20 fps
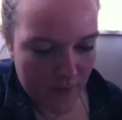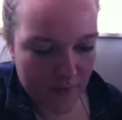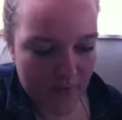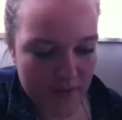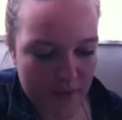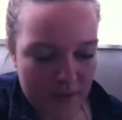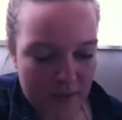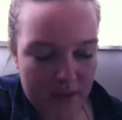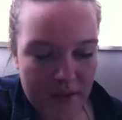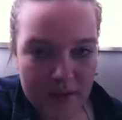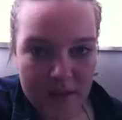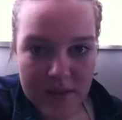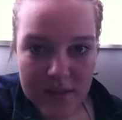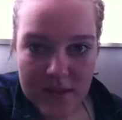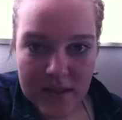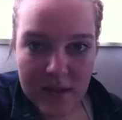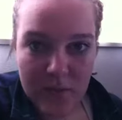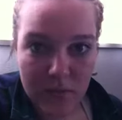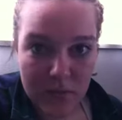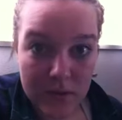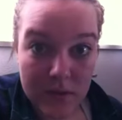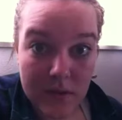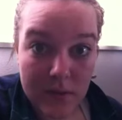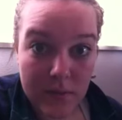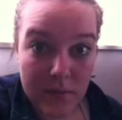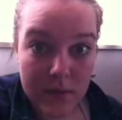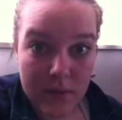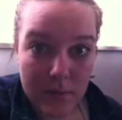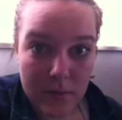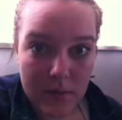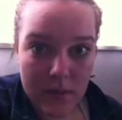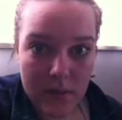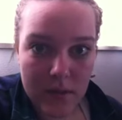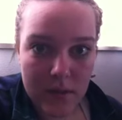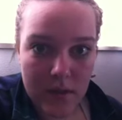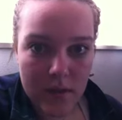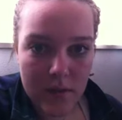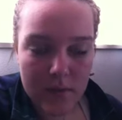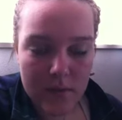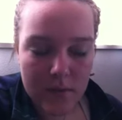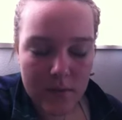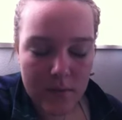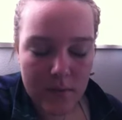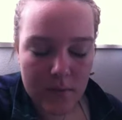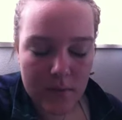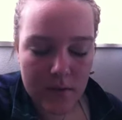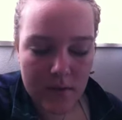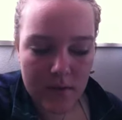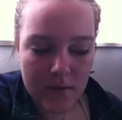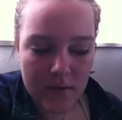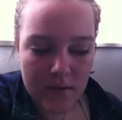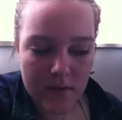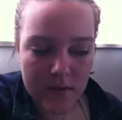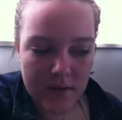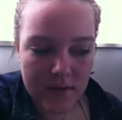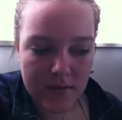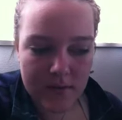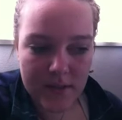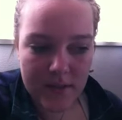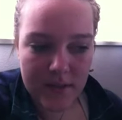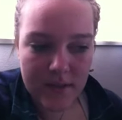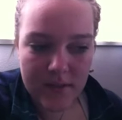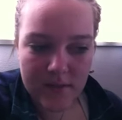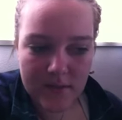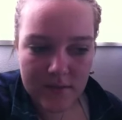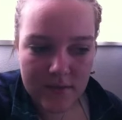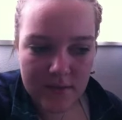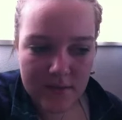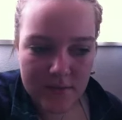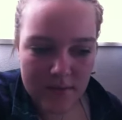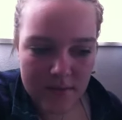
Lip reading: left her there because she really, really wanted to go. So we were like, okay, fine.